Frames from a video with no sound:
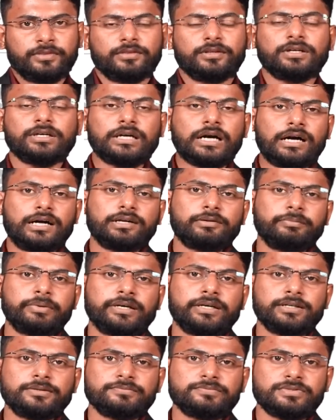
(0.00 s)
The car
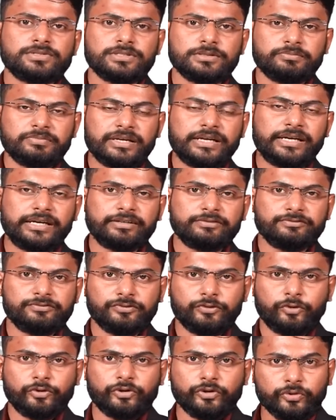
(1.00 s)
becomes the medium
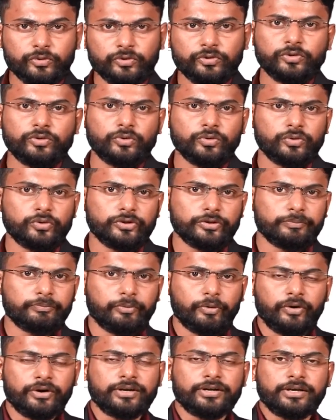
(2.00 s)
for you to go to
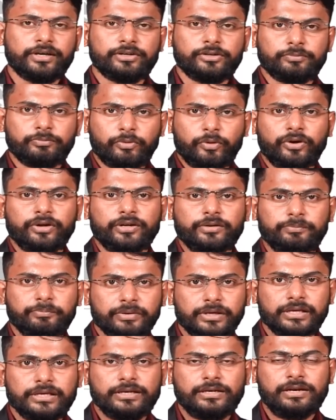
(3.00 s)
point A to point
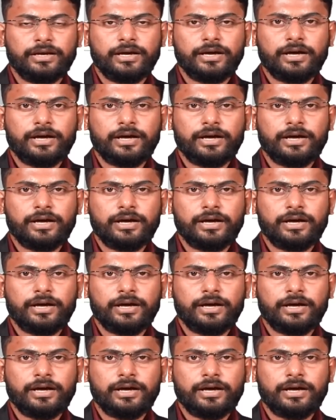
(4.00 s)
B.